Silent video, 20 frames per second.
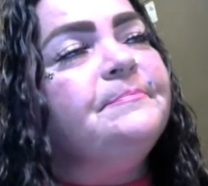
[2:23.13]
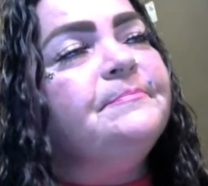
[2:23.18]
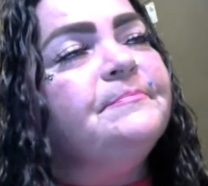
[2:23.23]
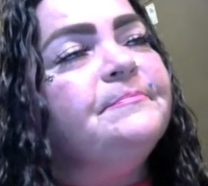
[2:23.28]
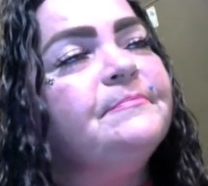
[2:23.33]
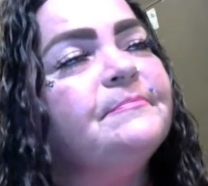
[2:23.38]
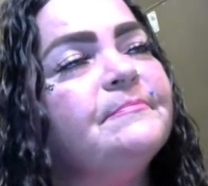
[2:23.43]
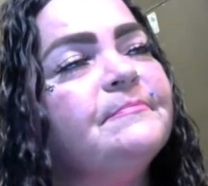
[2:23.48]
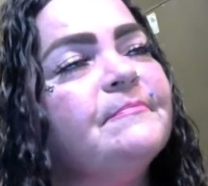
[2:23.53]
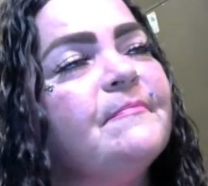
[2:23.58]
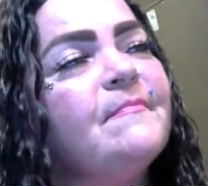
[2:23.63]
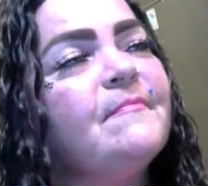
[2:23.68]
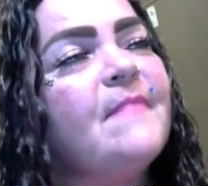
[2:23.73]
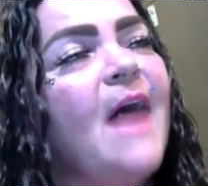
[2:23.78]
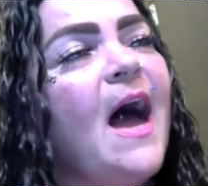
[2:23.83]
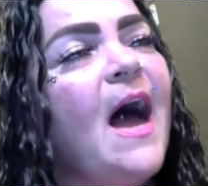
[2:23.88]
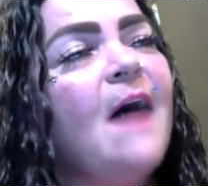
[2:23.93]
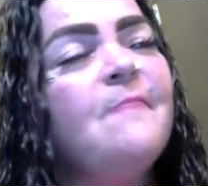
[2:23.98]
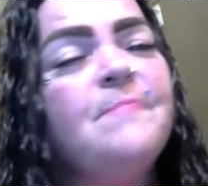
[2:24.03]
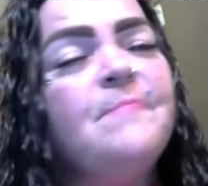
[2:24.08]
Um,
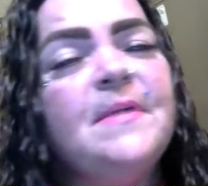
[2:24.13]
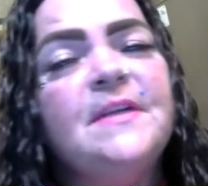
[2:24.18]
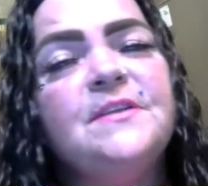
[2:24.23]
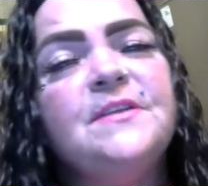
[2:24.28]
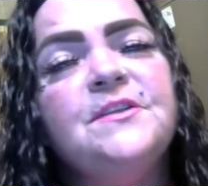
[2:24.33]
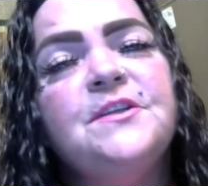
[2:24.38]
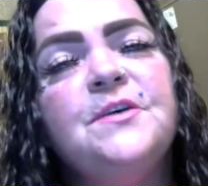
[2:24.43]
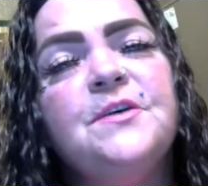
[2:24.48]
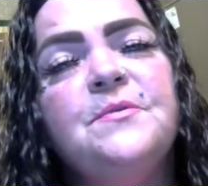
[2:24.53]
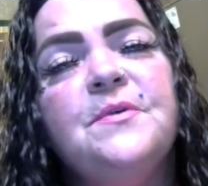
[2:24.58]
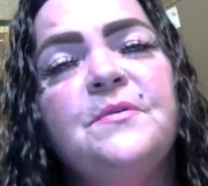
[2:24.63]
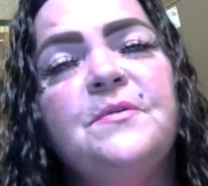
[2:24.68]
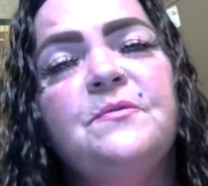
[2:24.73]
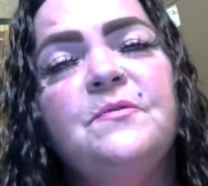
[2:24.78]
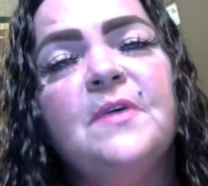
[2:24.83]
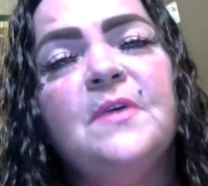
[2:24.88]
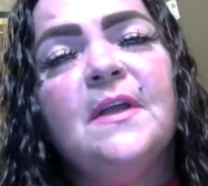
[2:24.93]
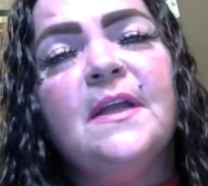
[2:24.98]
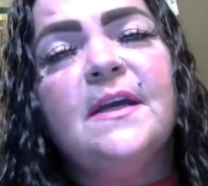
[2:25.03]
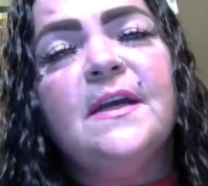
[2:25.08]
I've been doing
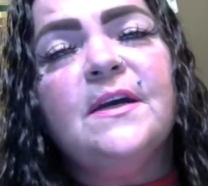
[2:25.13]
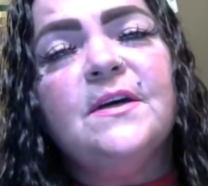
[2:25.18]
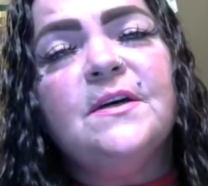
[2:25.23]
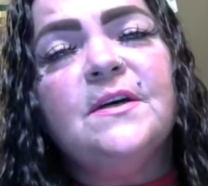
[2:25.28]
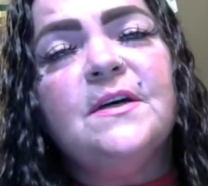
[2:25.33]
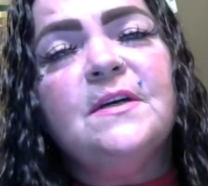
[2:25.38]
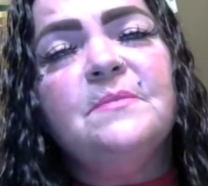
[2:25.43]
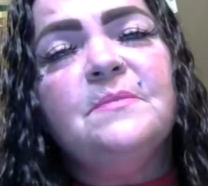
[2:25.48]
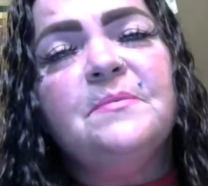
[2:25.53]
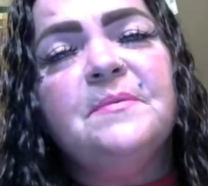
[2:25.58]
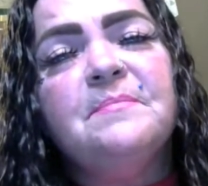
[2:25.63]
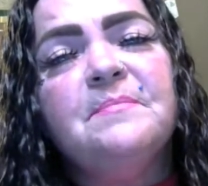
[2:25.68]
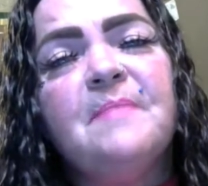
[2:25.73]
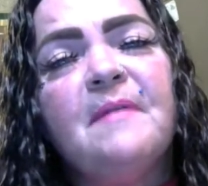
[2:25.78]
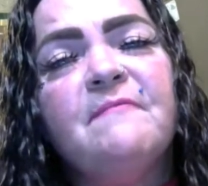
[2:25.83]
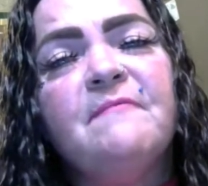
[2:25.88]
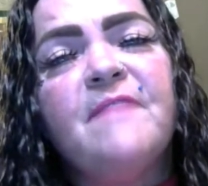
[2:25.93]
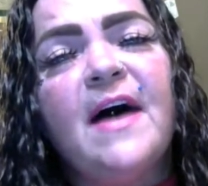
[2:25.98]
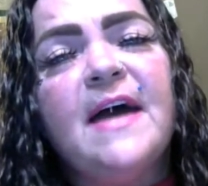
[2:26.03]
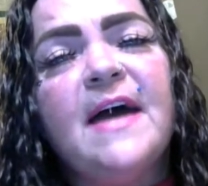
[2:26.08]
really good with
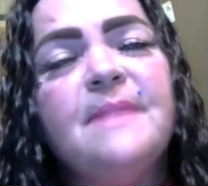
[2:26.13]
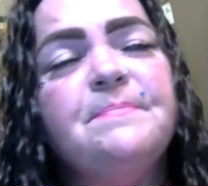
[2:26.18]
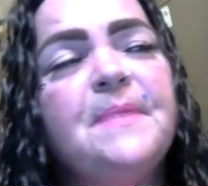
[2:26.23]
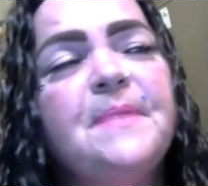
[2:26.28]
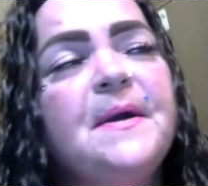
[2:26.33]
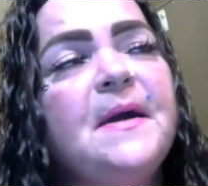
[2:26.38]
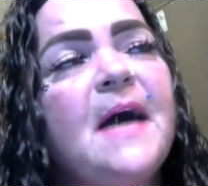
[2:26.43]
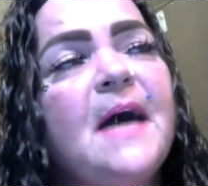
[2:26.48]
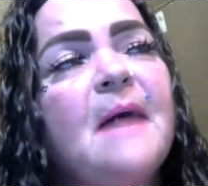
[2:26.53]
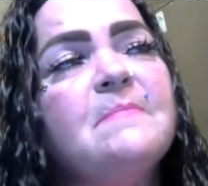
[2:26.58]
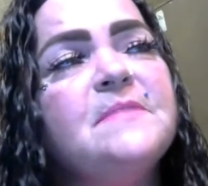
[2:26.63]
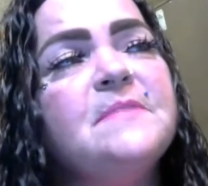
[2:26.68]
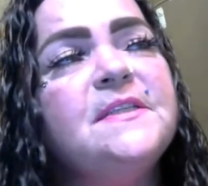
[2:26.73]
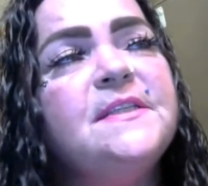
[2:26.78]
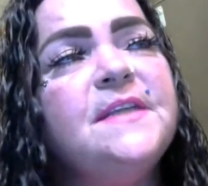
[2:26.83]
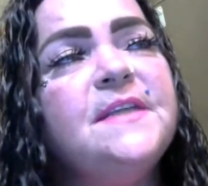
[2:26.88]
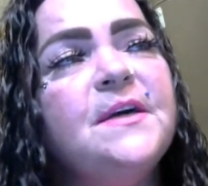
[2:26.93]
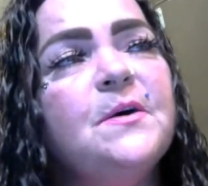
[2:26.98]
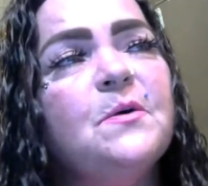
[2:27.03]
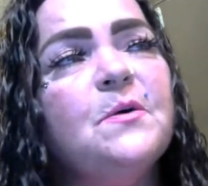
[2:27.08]
my vaping. I'm
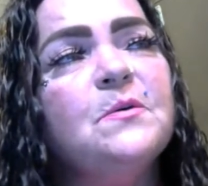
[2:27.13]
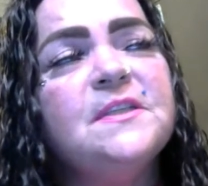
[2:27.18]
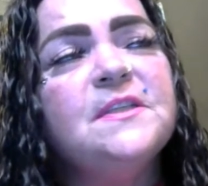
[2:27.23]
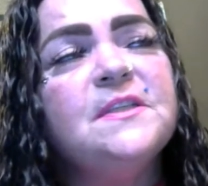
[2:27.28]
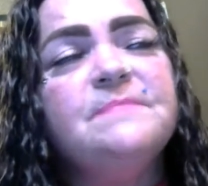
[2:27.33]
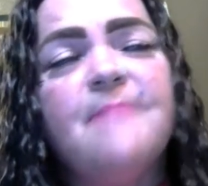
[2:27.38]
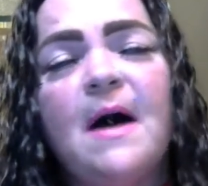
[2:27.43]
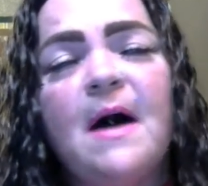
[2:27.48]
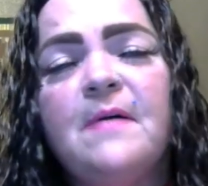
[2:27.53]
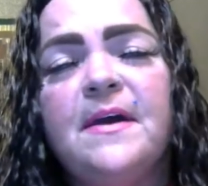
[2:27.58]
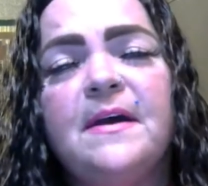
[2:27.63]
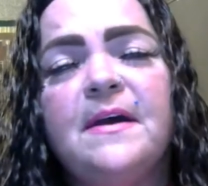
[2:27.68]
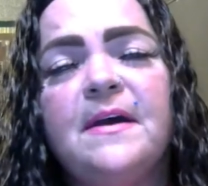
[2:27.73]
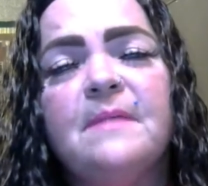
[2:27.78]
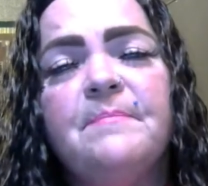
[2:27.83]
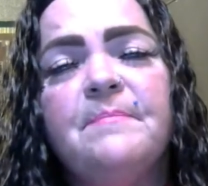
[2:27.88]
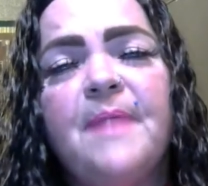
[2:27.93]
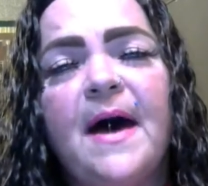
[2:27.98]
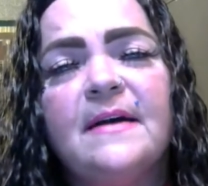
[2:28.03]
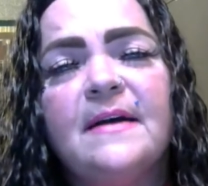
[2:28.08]
still smoking
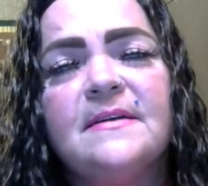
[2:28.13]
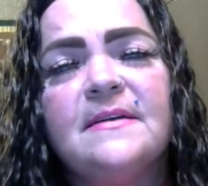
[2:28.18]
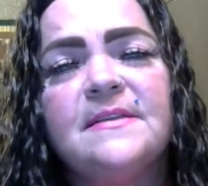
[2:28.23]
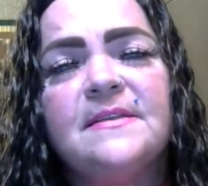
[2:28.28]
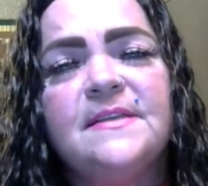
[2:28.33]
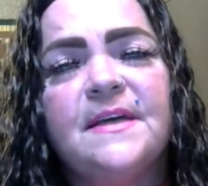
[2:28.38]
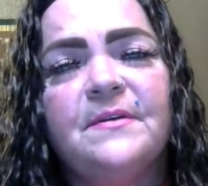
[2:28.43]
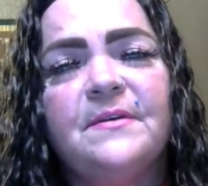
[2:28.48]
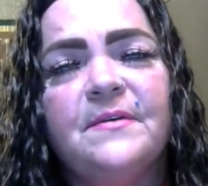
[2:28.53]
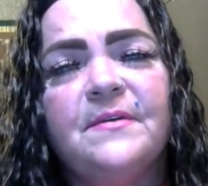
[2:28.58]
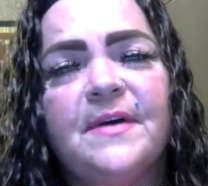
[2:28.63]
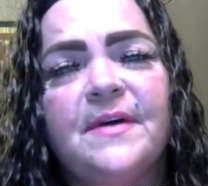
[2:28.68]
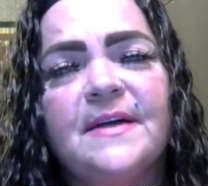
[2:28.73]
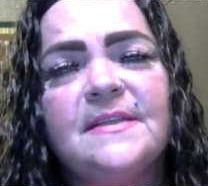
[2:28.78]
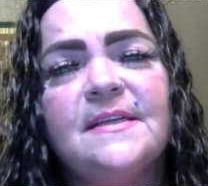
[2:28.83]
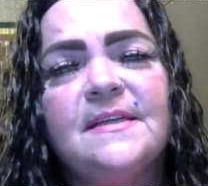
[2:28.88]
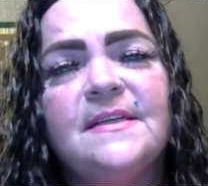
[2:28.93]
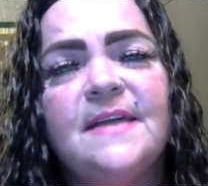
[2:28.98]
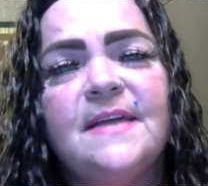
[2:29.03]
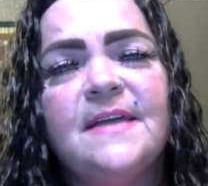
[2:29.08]
a pack of
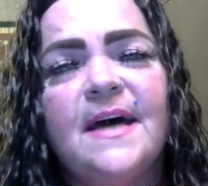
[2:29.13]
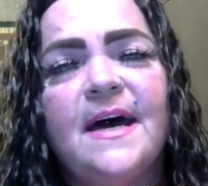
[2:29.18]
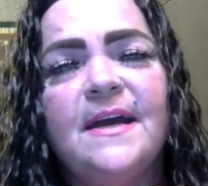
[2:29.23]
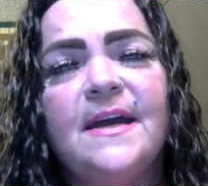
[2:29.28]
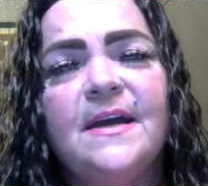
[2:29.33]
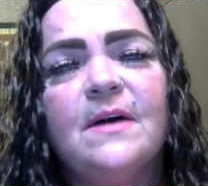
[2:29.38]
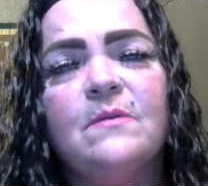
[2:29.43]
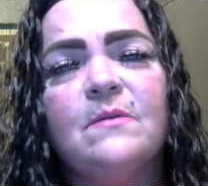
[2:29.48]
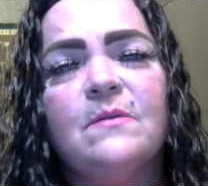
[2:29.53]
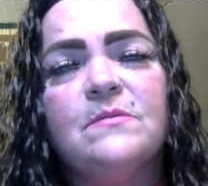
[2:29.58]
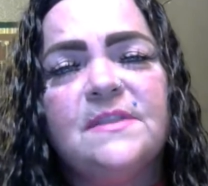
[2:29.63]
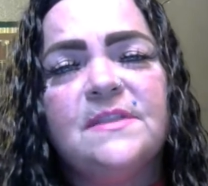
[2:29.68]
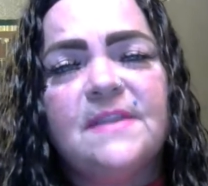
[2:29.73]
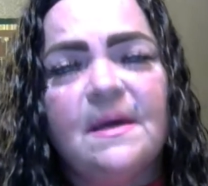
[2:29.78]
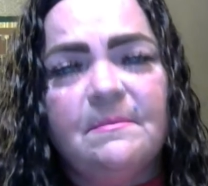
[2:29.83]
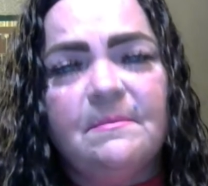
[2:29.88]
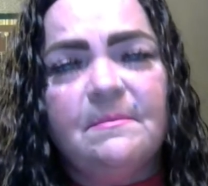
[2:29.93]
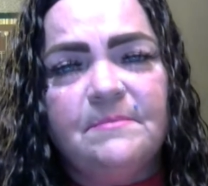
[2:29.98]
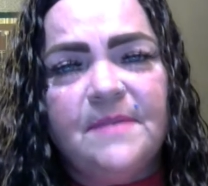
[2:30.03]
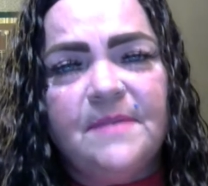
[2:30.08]
cigarettes a day on
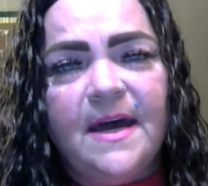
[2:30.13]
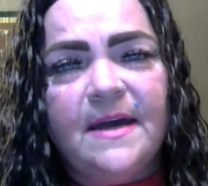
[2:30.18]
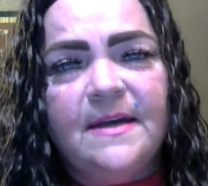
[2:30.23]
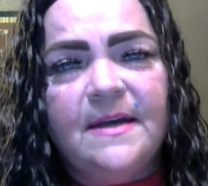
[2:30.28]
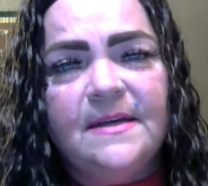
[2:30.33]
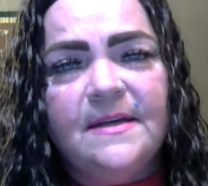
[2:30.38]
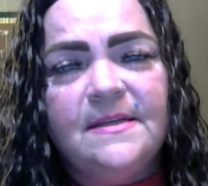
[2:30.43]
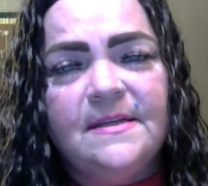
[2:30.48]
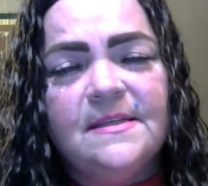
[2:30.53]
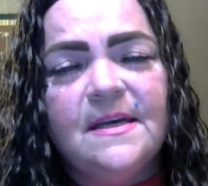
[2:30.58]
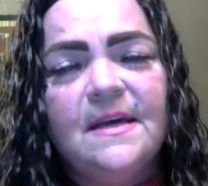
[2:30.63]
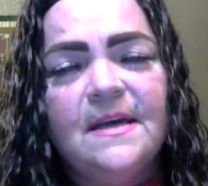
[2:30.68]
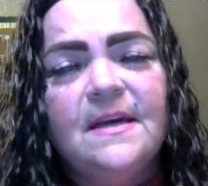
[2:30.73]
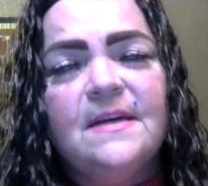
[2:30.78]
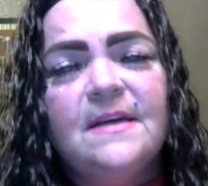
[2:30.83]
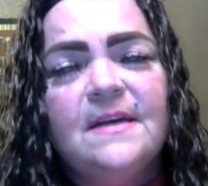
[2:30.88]
some days.